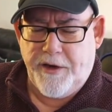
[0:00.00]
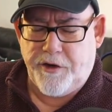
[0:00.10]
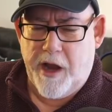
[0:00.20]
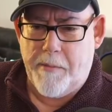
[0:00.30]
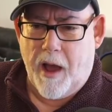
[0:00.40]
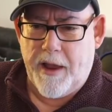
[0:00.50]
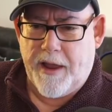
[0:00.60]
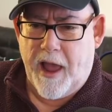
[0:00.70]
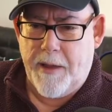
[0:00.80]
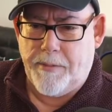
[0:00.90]
a HDMI
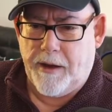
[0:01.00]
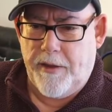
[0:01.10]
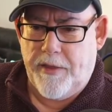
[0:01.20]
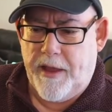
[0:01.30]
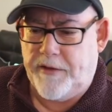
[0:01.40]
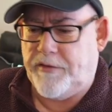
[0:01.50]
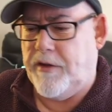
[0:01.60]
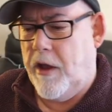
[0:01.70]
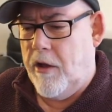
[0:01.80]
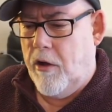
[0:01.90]
cable in
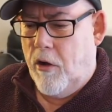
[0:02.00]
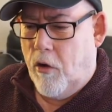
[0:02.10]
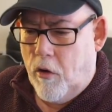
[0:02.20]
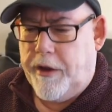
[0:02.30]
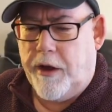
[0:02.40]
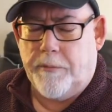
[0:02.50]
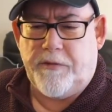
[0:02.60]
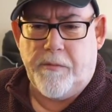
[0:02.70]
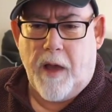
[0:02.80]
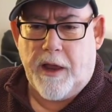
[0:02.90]
this, hook it up
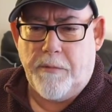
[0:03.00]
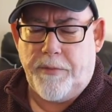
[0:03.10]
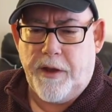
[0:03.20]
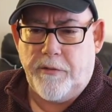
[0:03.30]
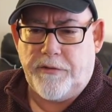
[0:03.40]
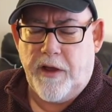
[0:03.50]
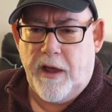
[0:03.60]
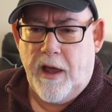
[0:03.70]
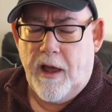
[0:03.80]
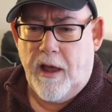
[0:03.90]
to my
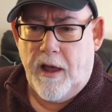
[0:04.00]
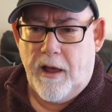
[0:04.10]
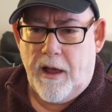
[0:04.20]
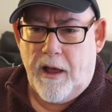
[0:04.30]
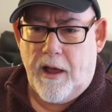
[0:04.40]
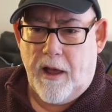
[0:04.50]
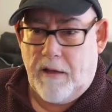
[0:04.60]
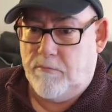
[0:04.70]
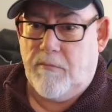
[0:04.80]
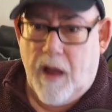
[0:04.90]
computer,
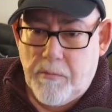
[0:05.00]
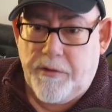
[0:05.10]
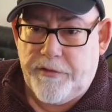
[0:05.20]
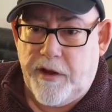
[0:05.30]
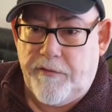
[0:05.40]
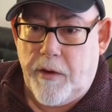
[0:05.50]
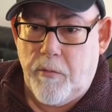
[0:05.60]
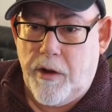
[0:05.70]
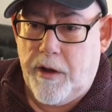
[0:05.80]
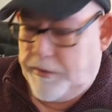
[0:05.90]
and we'll see if it
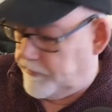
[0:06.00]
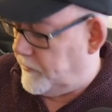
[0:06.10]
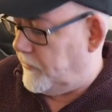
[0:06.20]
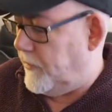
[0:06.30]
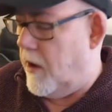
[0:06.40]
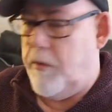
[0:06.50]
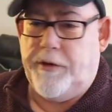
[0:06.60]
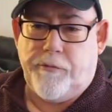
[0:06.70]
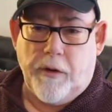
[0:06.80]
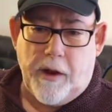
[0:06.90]
works. So
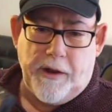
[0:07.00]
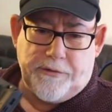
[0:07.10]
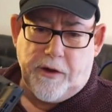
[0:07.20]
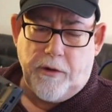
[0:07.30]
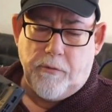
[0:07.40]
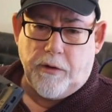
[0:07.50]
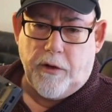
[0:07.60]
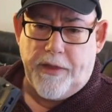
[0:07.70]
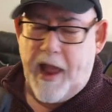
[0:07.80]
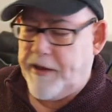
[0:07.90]
it's it's going to run
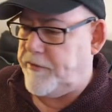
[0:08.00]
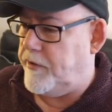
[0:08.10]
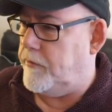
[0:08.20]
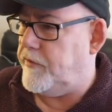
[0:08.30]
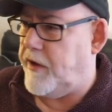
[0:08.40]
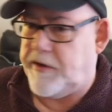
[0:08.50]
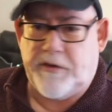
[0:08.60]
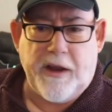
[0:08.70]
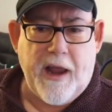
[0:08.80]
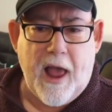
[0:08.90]
on the
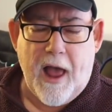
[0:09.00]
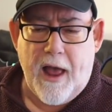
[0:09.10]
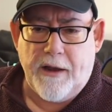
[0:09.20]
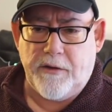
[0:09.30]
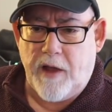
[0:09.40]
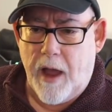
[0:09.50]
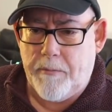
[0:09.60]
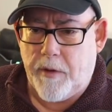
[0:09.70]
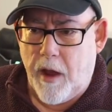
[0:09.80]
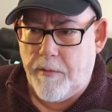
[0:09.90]
X260, and
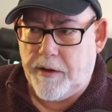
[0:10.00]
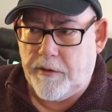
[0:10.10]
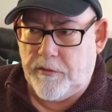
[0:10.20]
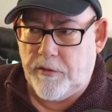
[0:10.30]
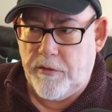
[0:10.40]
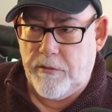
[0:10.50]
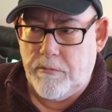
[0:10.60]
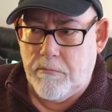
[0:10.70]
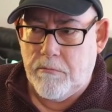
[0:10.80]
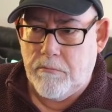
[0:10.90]
I'm going
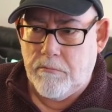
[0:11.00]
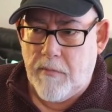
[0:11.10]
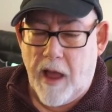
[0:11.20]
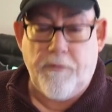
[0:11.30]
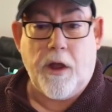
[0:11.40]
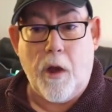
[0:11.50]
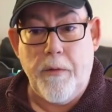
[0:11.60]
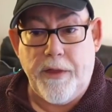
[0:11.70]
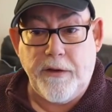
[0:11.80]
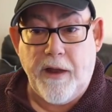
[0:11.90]
to have a go
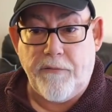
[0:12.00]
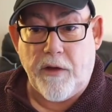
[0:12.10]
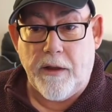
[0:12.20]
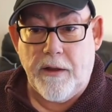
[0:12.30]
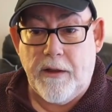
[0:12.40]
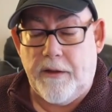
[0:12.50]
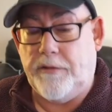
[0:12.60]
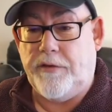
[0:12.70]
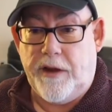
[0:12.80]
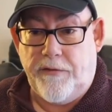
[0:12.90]
with Endeavour
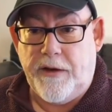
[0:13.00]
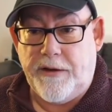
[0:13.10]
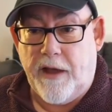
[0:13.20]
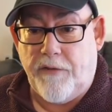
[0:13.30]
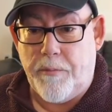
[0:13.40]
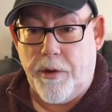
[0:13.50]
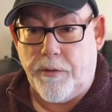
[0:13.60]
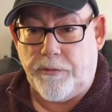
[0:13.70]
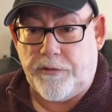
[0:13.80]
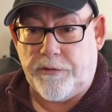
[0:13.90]
and see if Endeavour
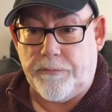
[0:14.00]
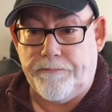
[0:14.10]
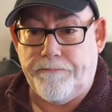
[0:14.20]
boots.